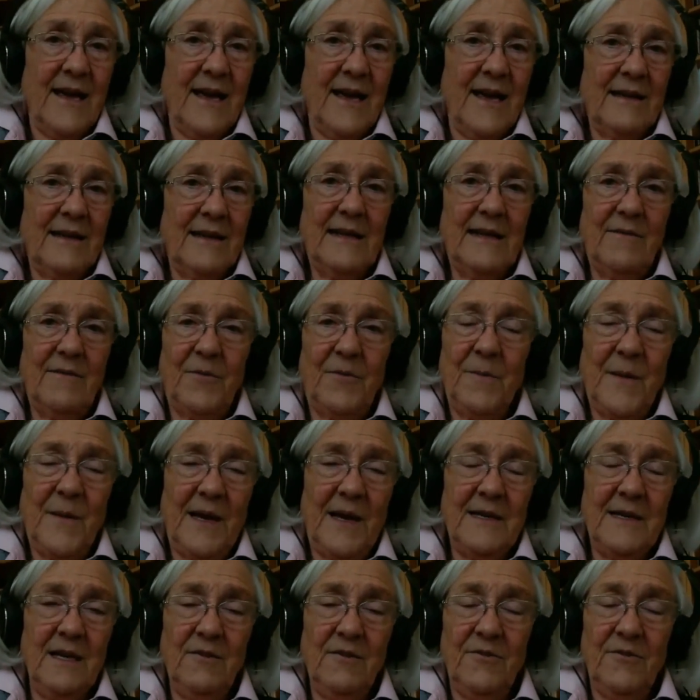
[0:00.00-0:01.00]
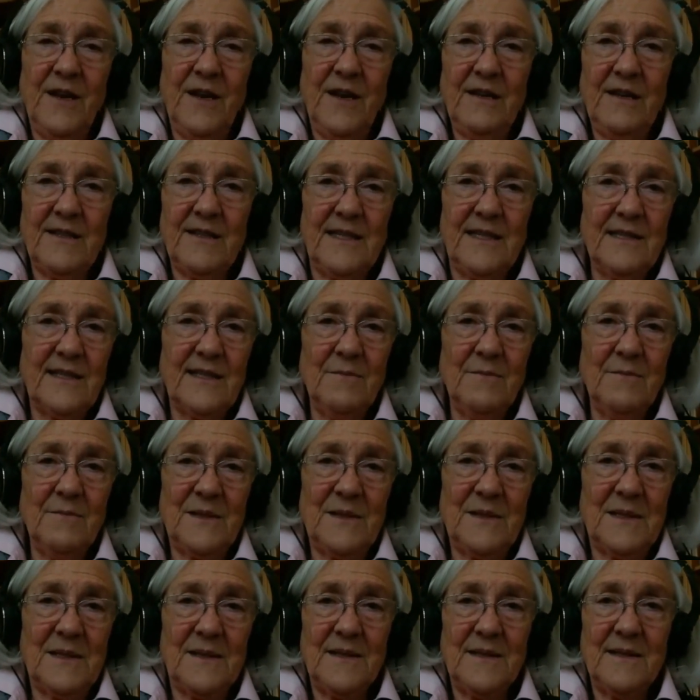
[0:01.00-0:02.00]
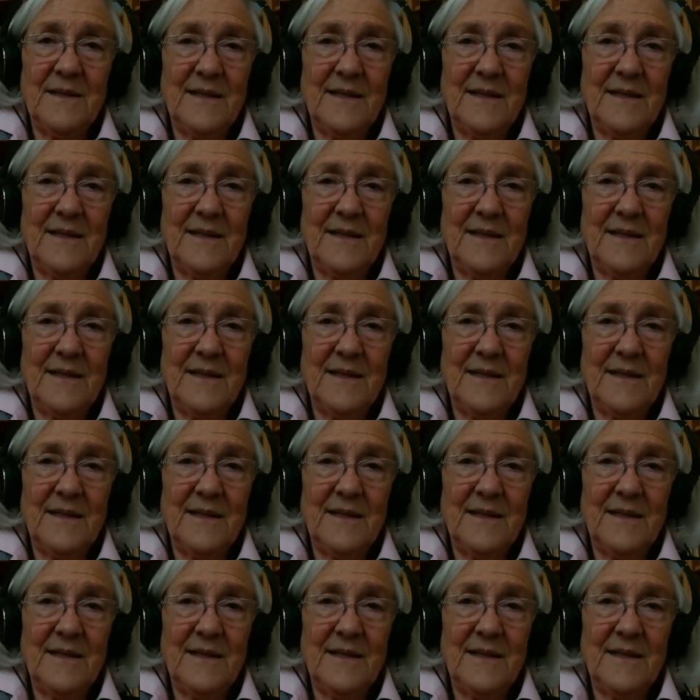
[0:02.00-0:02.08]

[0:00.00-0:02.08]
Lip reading: The idea of systems